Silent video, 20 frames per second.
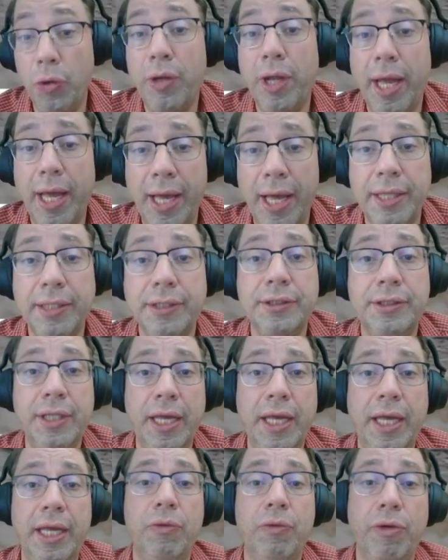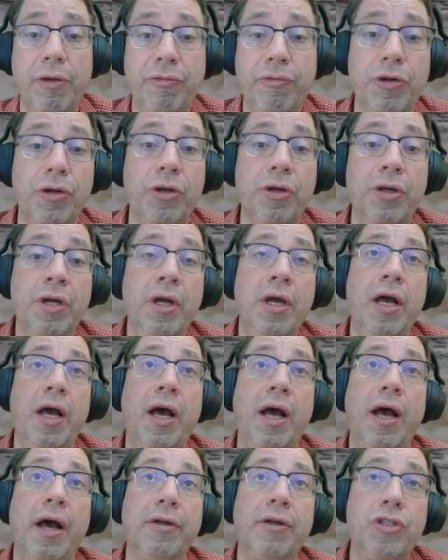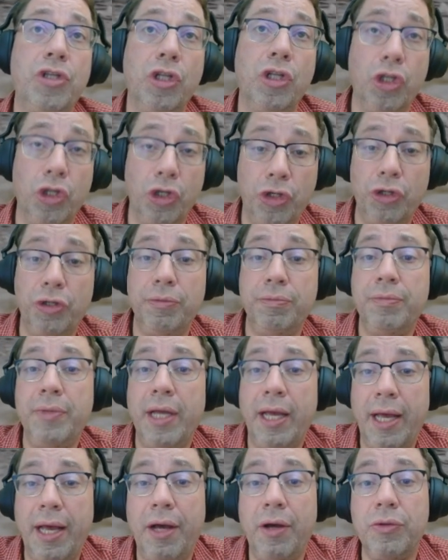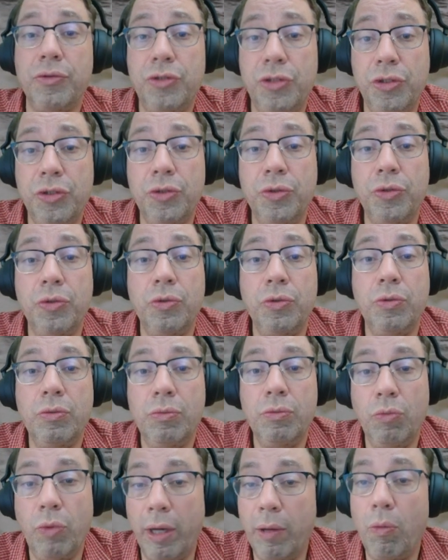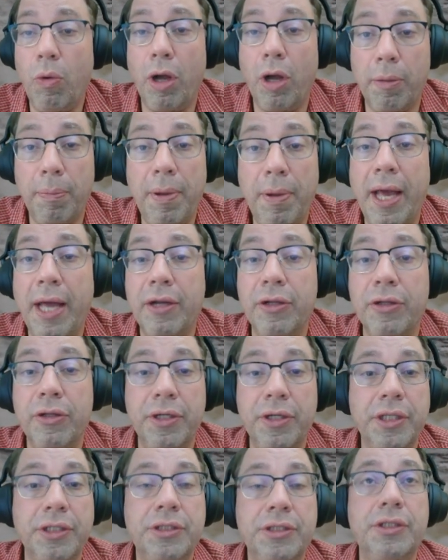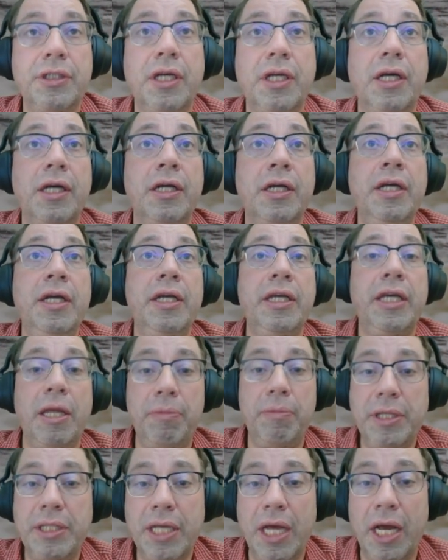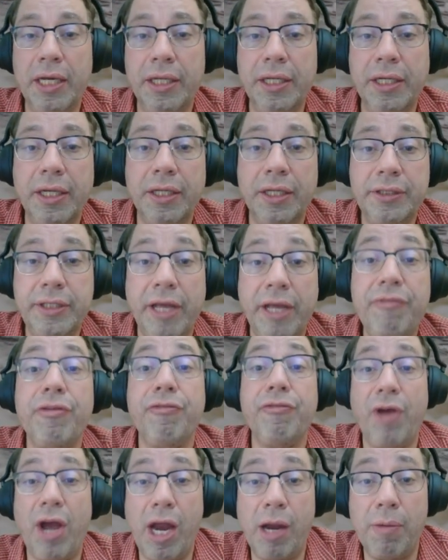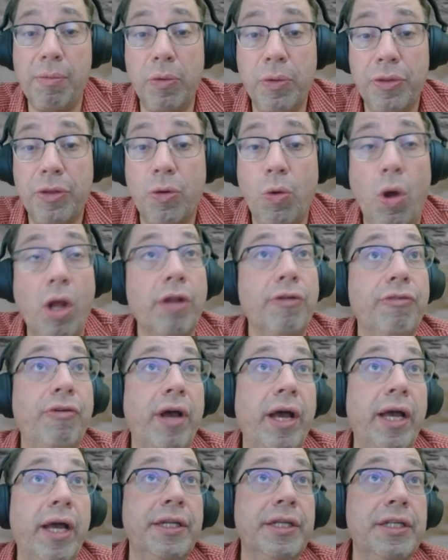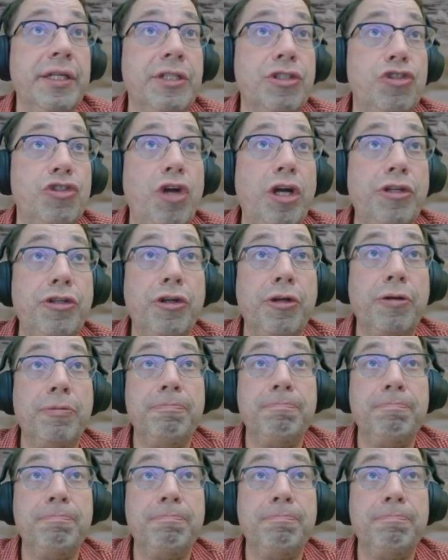as a river to learn how to whitewater paddle, and it's can be done in a safe environment with a qualified instructor.